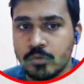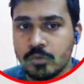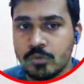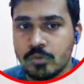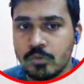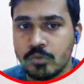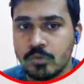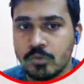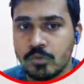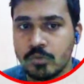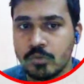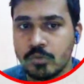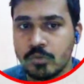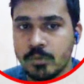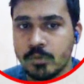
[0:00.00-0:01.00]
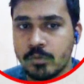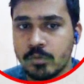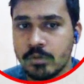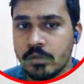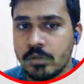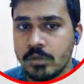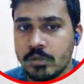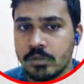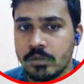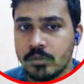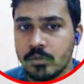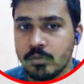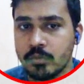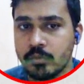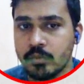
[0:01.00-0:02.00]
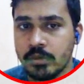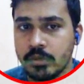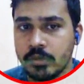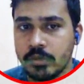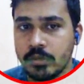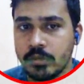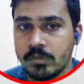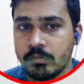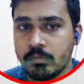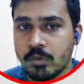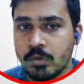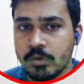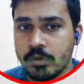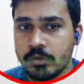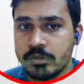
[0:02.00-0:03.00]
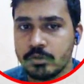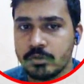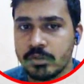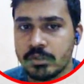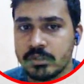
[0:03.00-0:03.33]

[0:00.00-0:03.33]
So you drop your letter to a box.